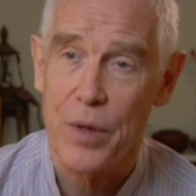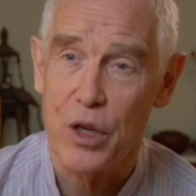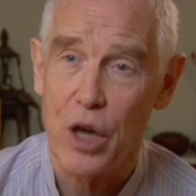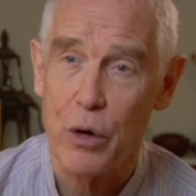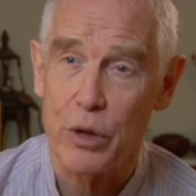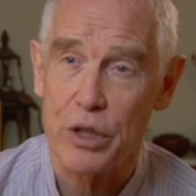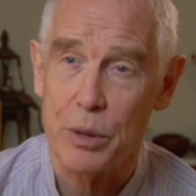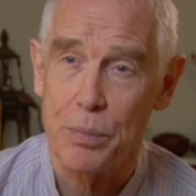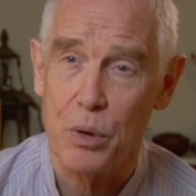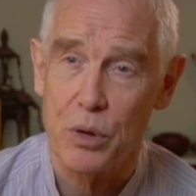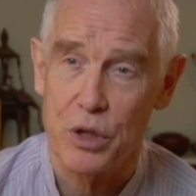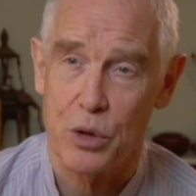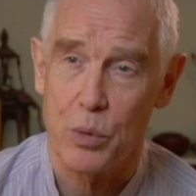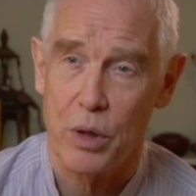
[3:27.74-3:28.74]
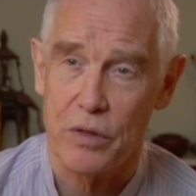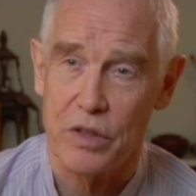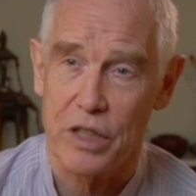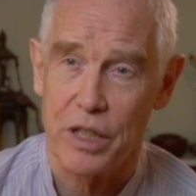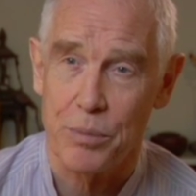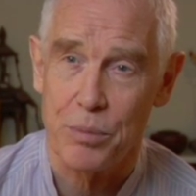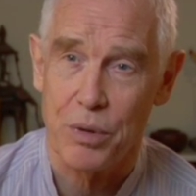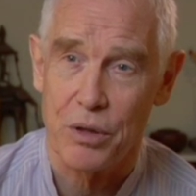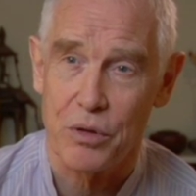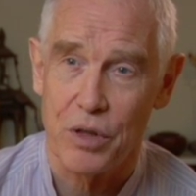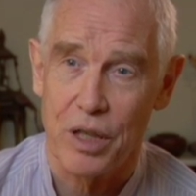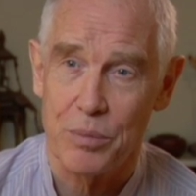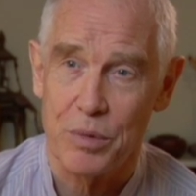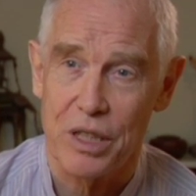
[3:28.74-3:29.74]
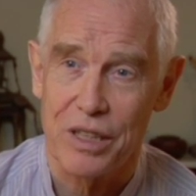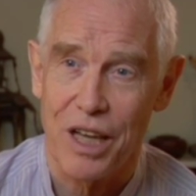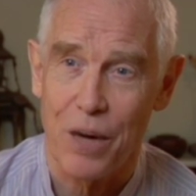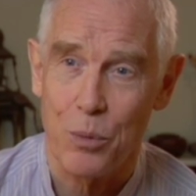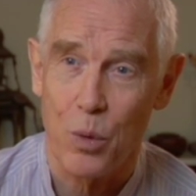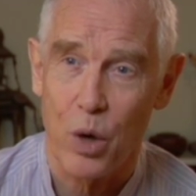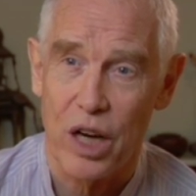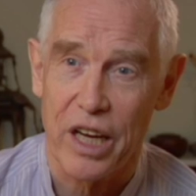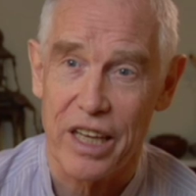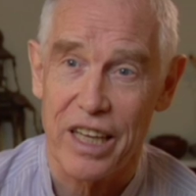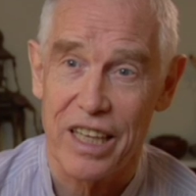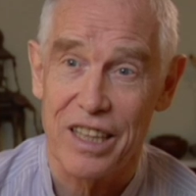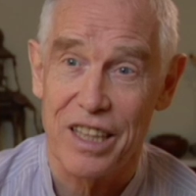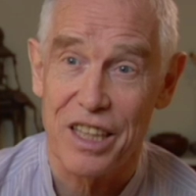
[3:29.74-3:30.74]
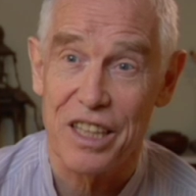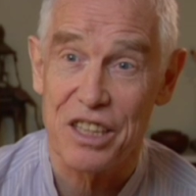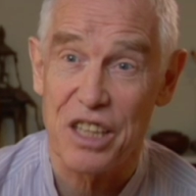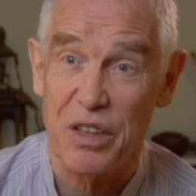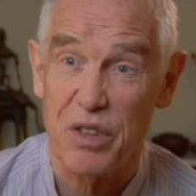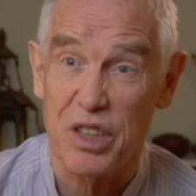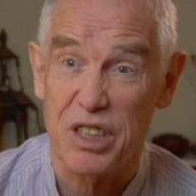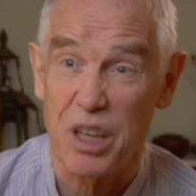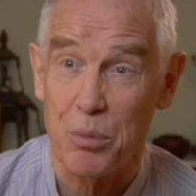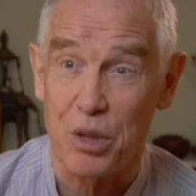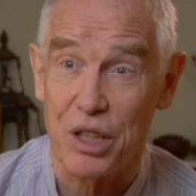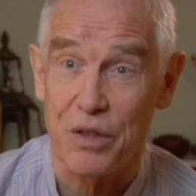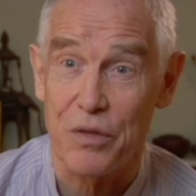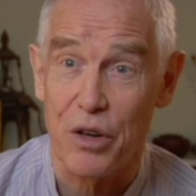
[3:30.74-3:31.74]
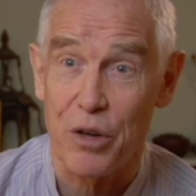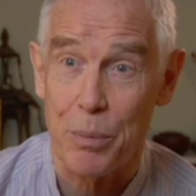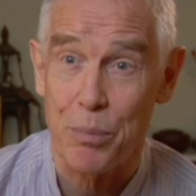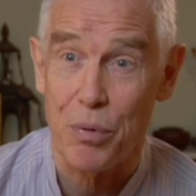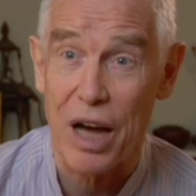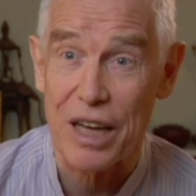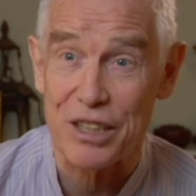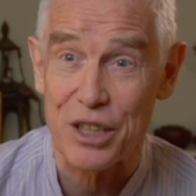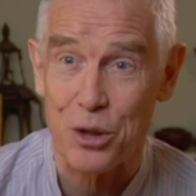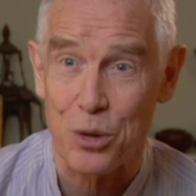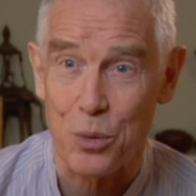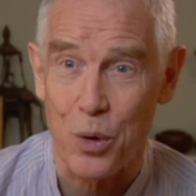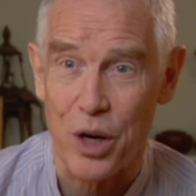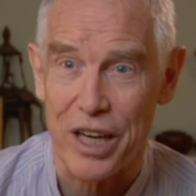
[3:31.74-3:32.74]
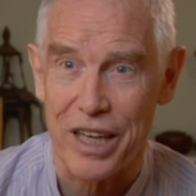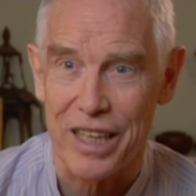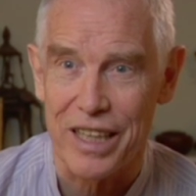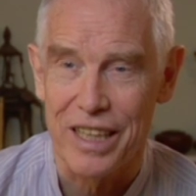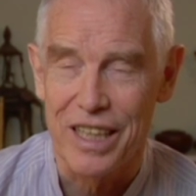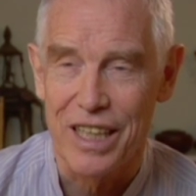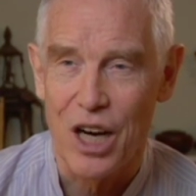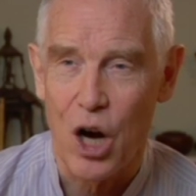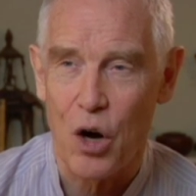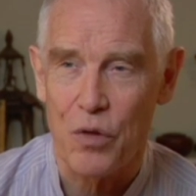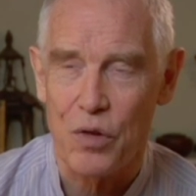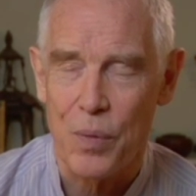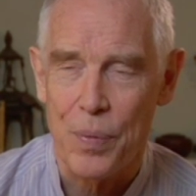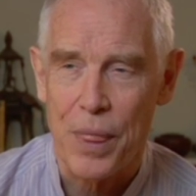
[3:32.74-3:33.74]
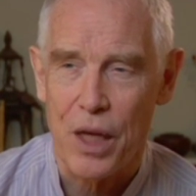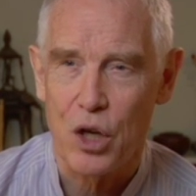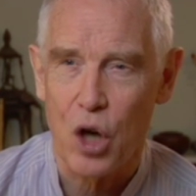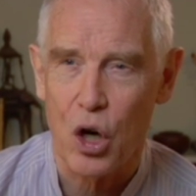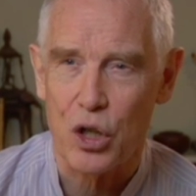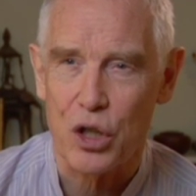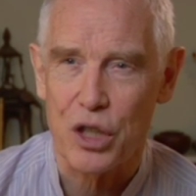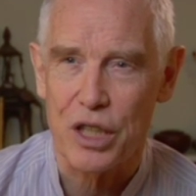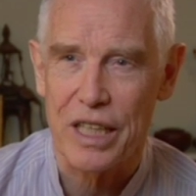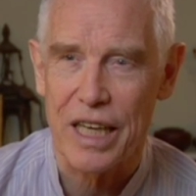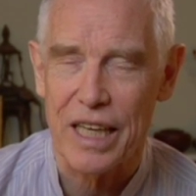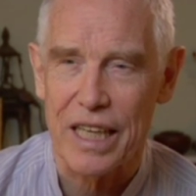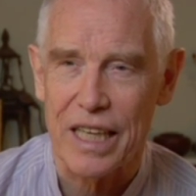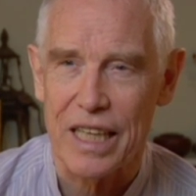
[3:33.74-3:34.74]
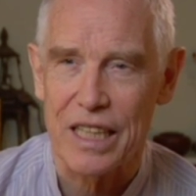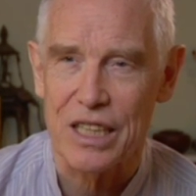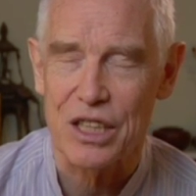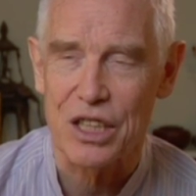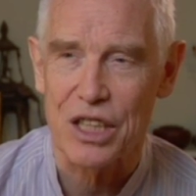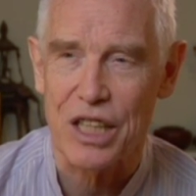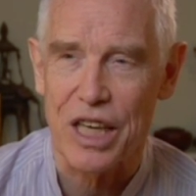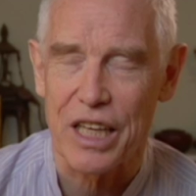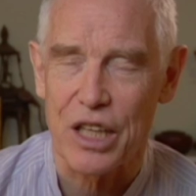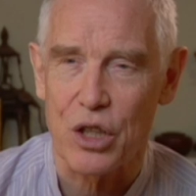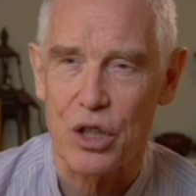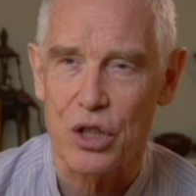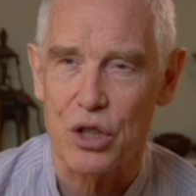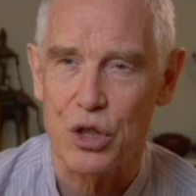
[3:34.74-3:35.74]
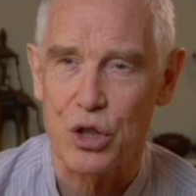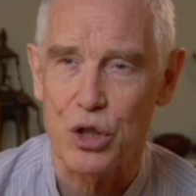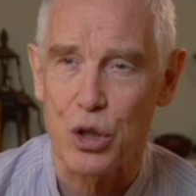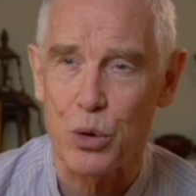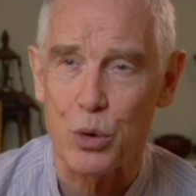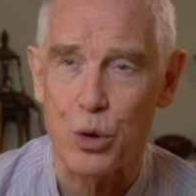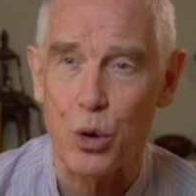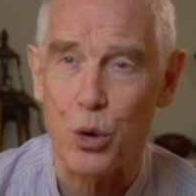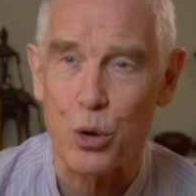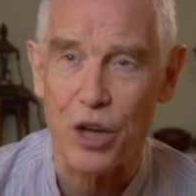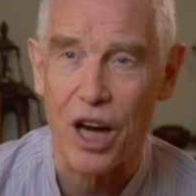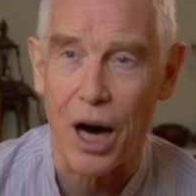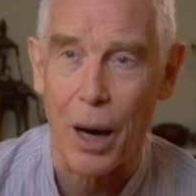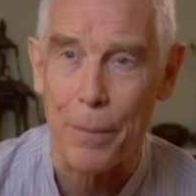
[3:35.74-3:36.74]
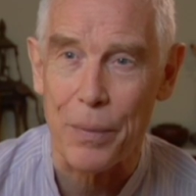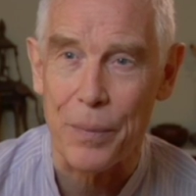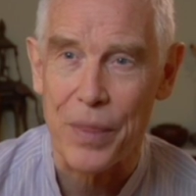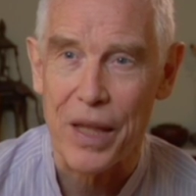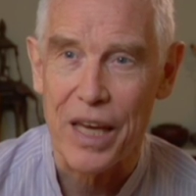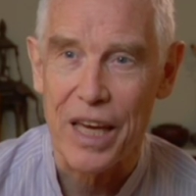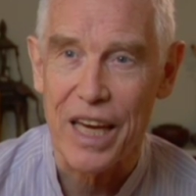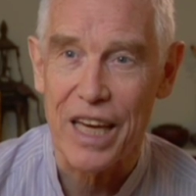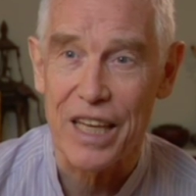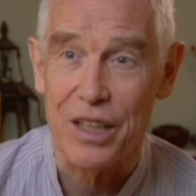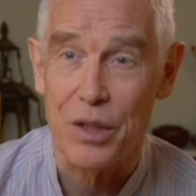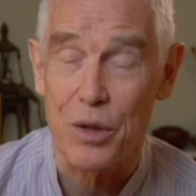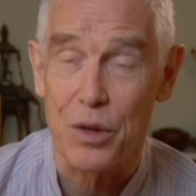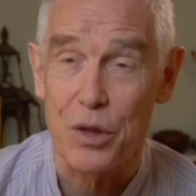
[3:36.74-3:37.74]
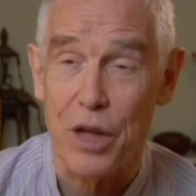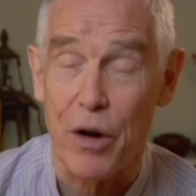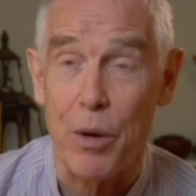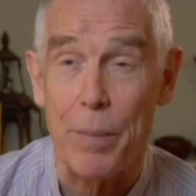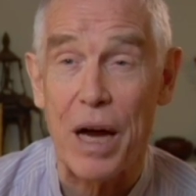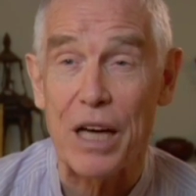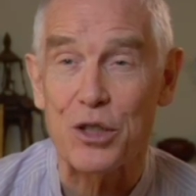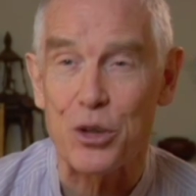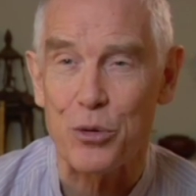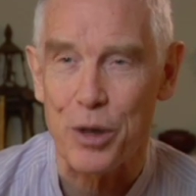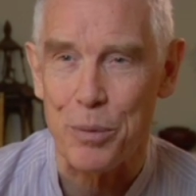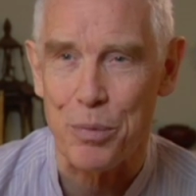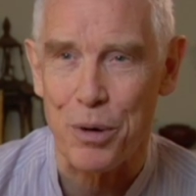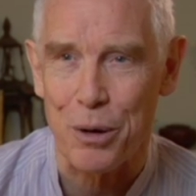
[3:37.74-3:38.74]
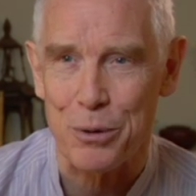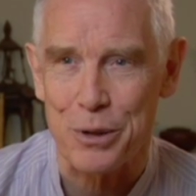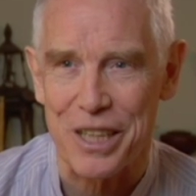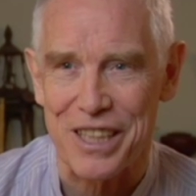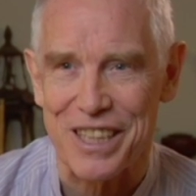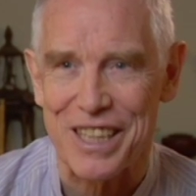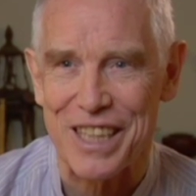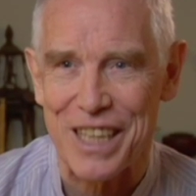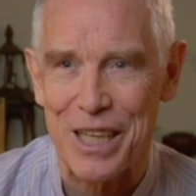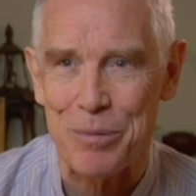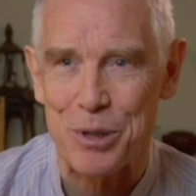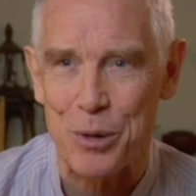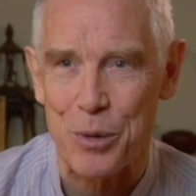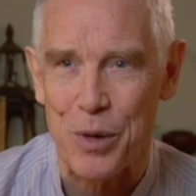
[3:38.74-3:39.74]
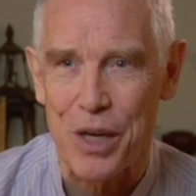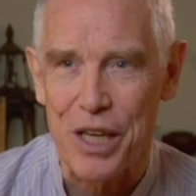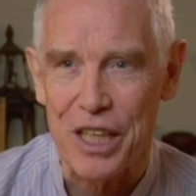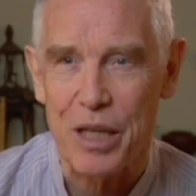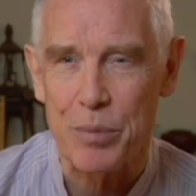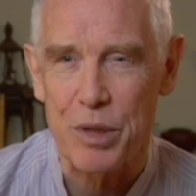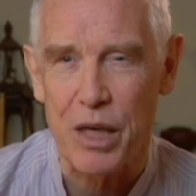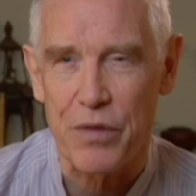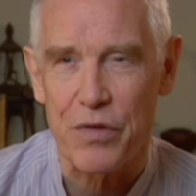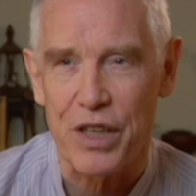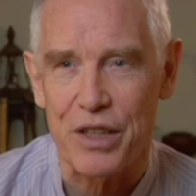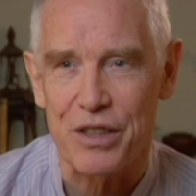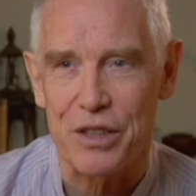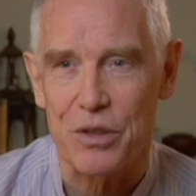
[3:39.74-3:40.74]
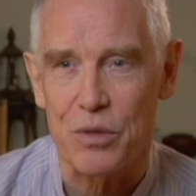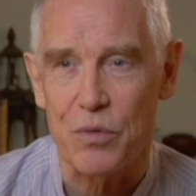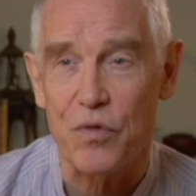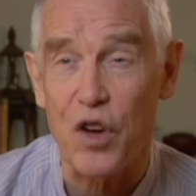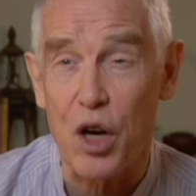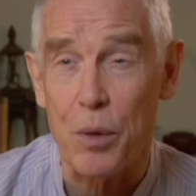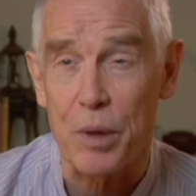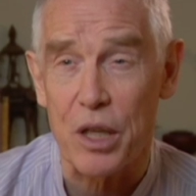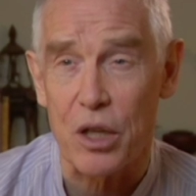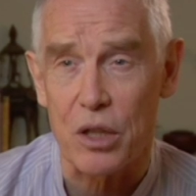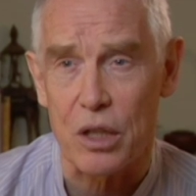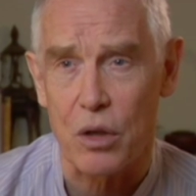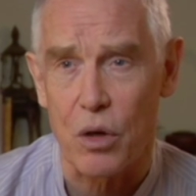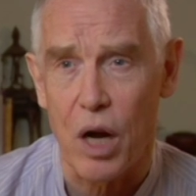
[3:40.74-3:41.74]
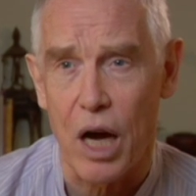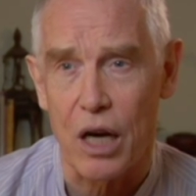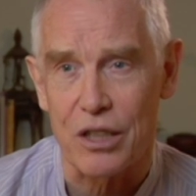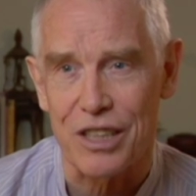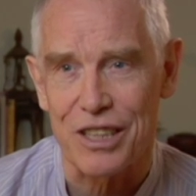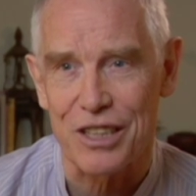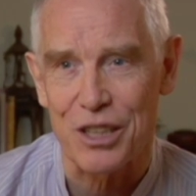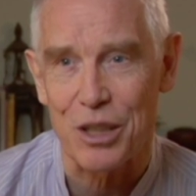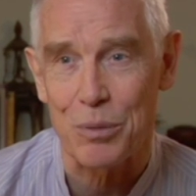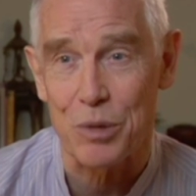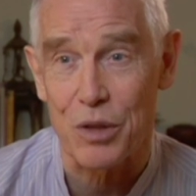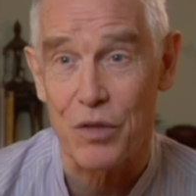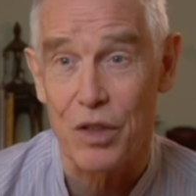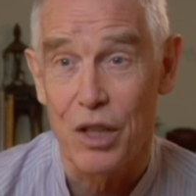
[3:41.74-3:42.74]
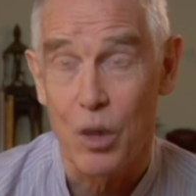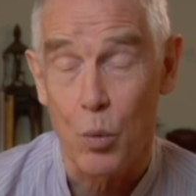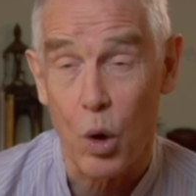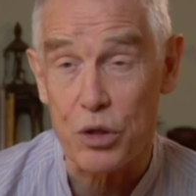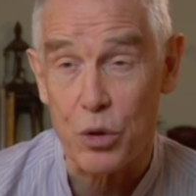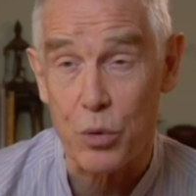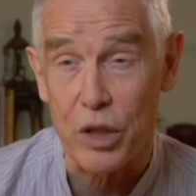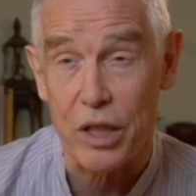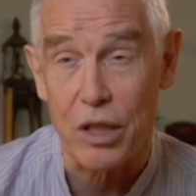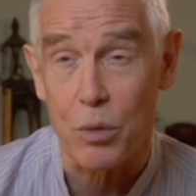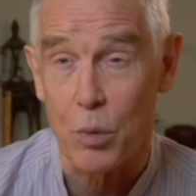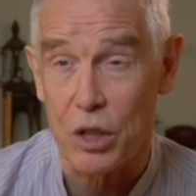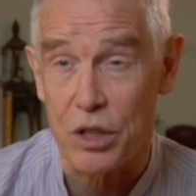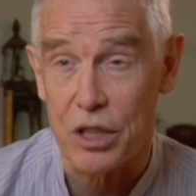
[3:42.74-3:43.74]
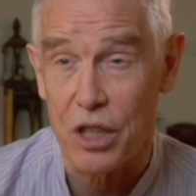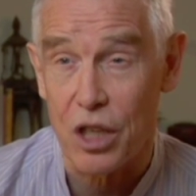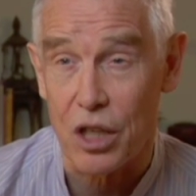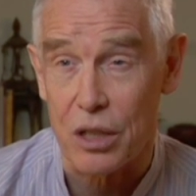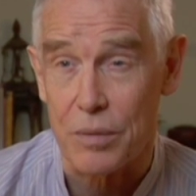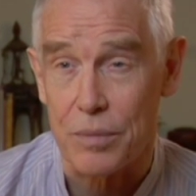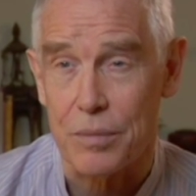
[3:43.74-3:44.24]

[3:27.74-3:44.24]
yoga supports 12-step programs in that way, in that it's giving somebody a very practical way of not getting too caught up in their imaginary process, and it keeps their feet firmly on the ground in terms of what's real and what's not.